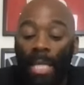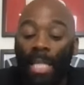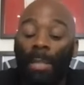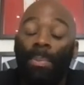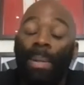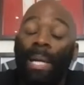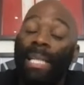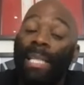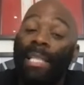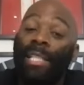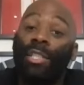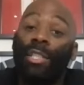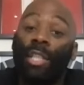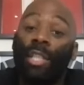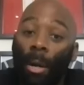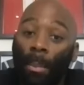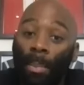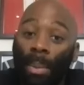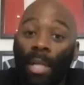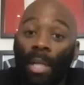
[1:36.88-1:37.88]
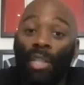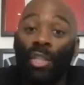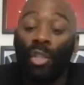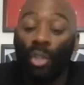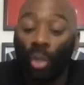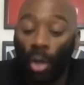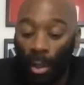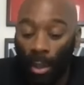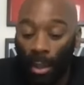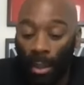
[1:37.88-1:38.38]
He's played in Serbia,
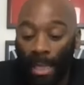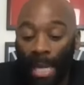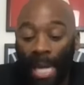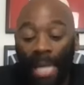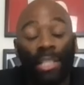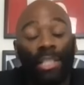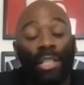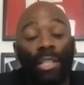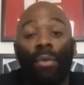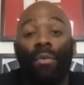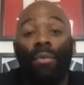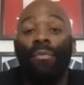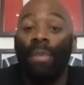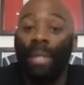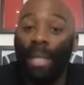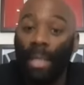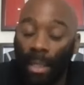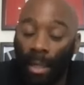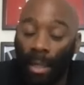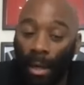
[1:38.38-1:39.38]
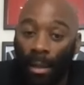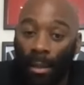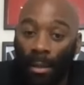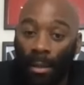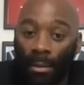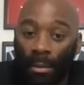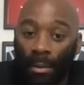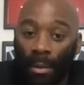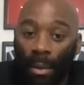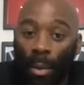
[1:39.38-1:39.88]
Scotland and
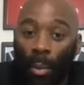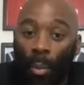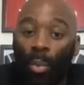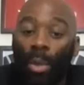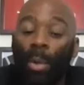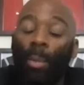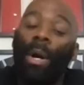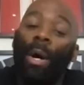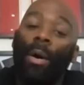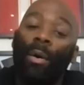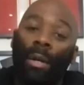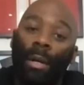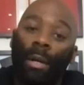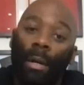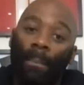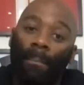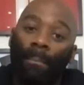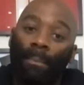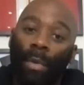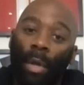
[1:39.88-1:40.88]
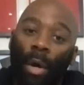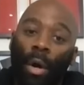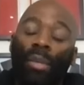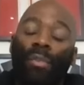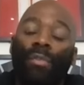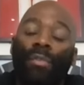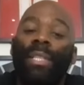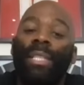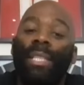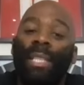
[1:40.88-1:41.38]
Slovenia. We welcome
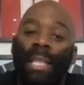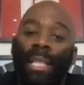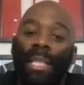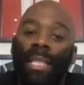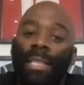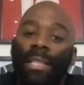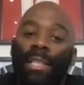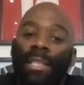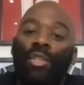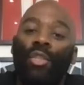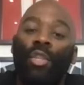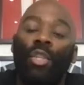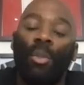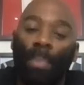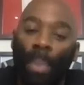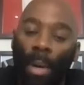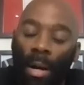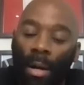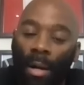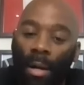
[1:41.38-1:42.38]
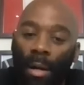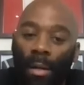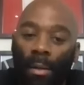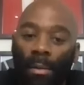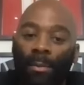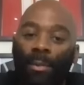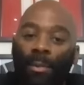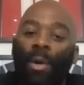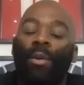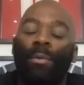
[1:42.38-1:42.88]
Oxford City's Josh Parker.
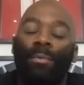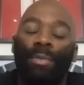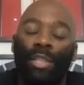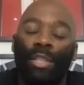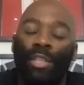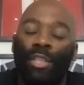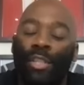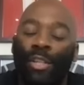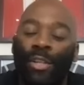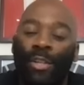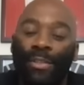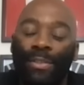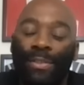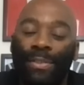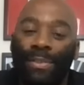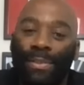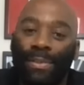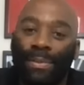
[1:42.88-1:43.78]
Welcome to the show.